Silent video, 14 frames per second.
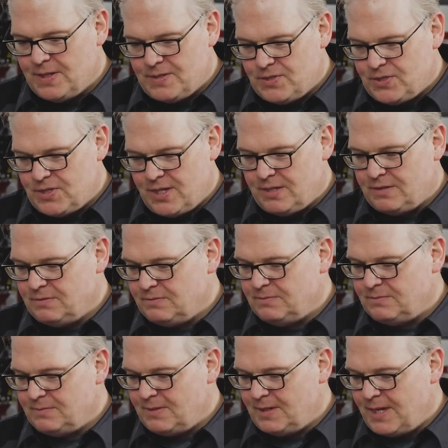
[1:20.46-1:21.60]
it's set
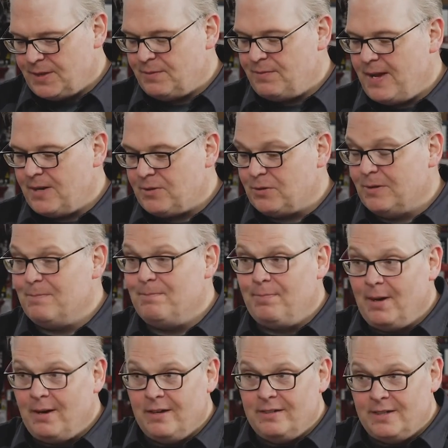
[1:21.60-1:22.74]
at the factory,
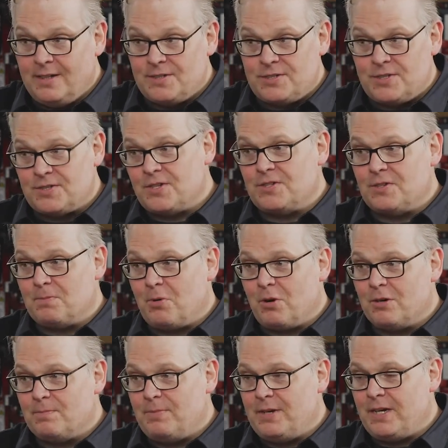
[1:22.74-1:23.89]
but it's just as
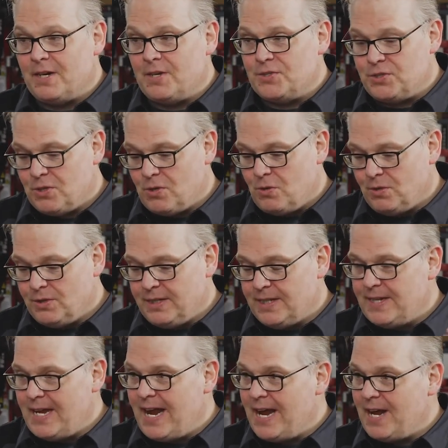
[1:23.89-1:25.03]
important because you're holding
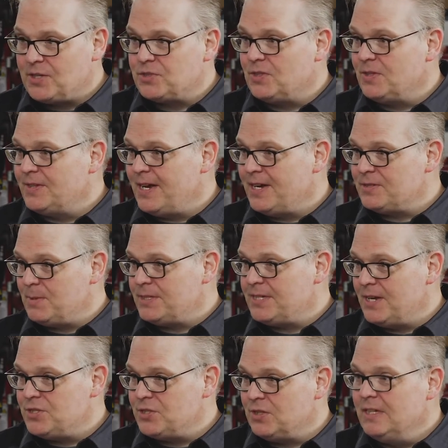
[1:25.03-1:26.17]
an axle and that has
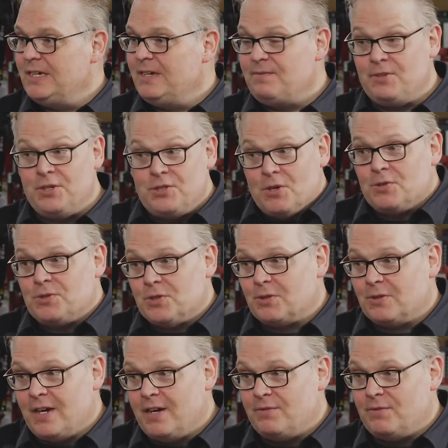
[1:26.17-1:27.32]
potential. If you don't do it
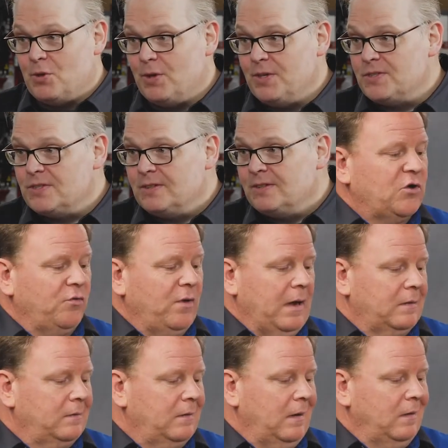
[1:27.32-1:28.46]
right, it's noise.
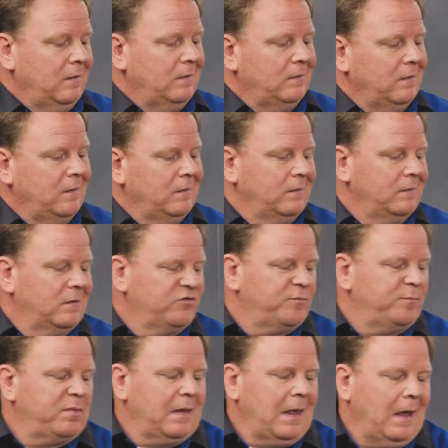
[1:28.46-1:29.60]
Correct, yeah, and the
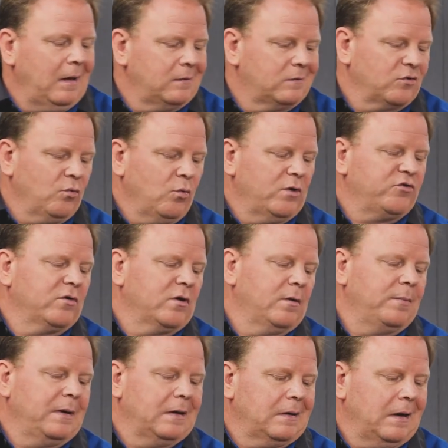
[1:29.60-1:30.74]
splines are what you're gonna
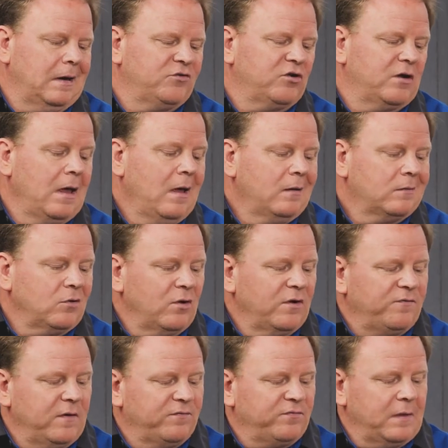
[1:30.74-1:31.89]
be engaging. So
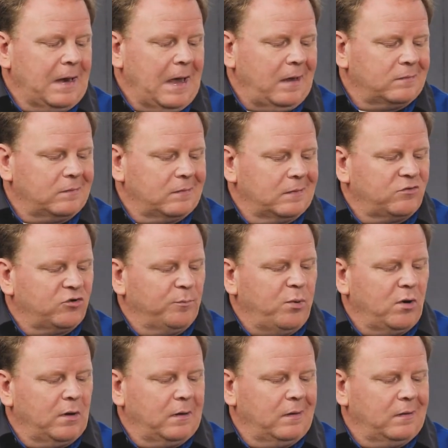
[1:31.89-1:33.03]
if the axle that you're
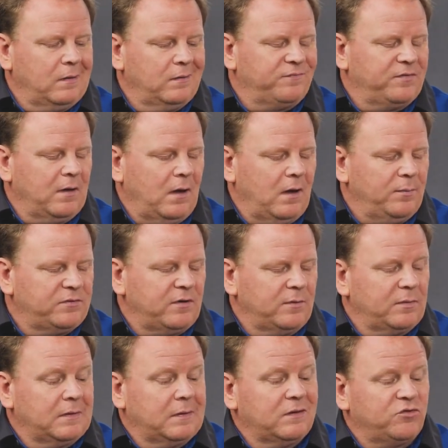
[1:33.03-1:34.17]
putting, if the hub
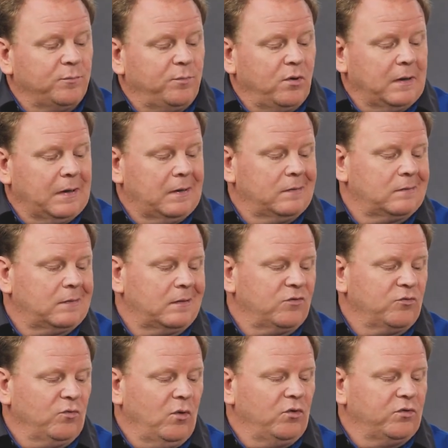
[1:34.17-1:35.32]
assembly that you're putting in has got
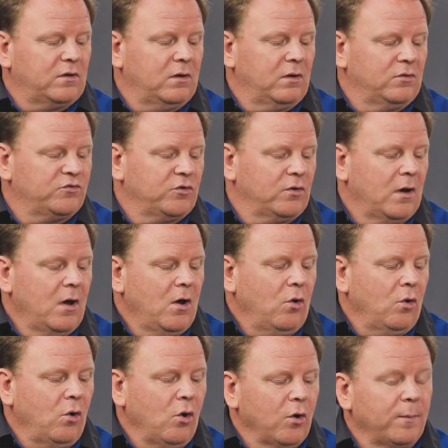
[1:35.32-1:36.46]
the rolled closure
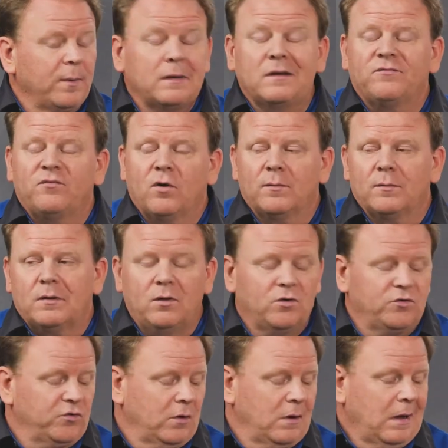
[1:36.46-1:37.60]
or orbitally formed
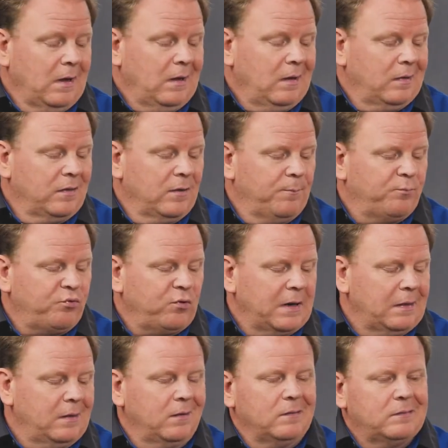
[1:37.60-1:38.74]
closure, the
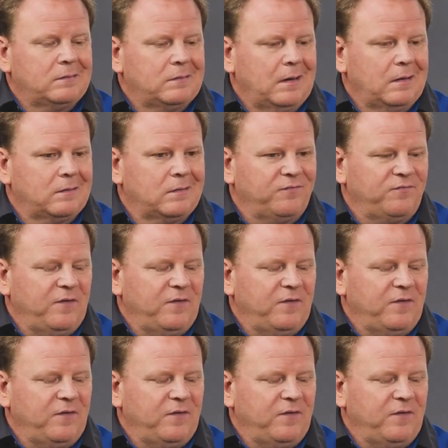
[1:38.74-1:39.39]
preload is set at the